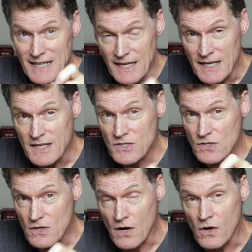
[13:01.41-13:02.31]
is
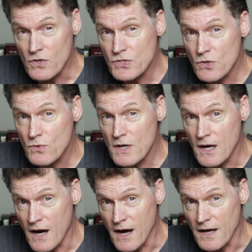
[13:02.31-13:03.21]
also
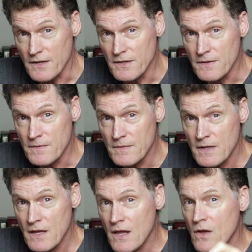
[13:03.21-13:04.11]
God,
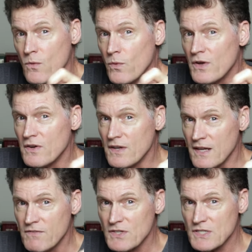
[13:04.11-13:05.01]
we could
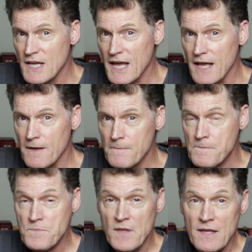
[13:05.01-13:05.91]
even say
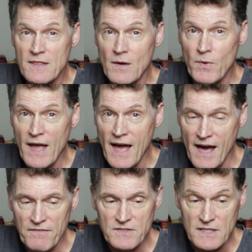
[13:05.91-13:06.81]
that we
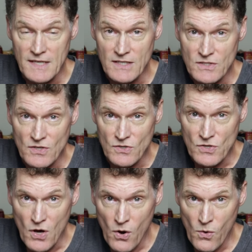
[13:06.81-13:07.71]
have to get to
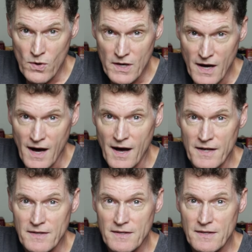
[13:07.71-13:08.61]
know
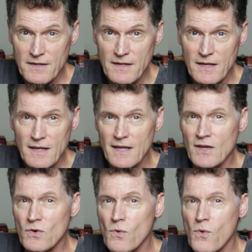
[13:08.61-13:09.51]
God
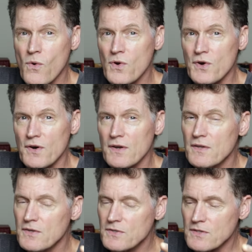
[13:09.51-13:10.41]
in order
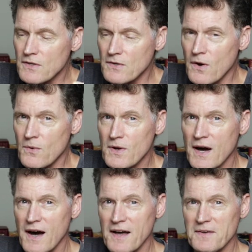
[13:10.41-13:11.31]
to know
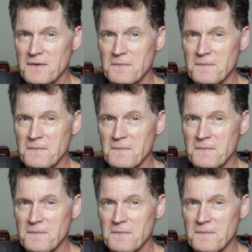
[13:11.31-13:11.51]
God.